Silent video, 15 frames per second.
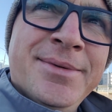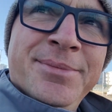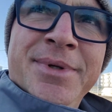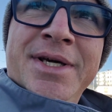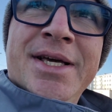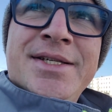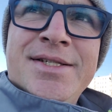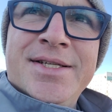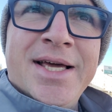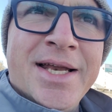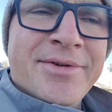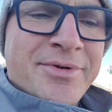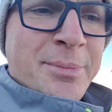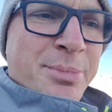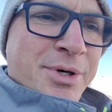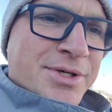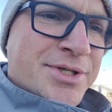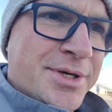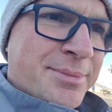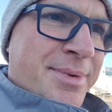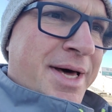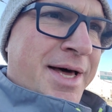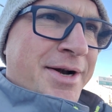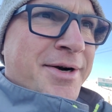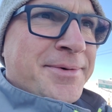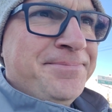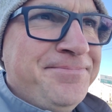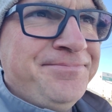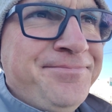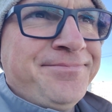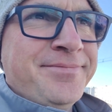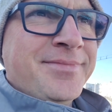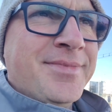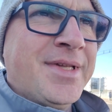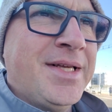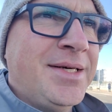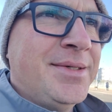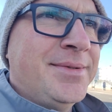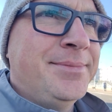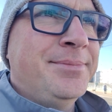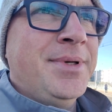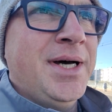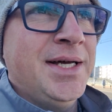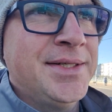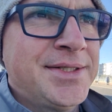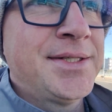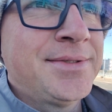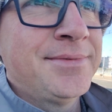because it's kind of a personal matter. But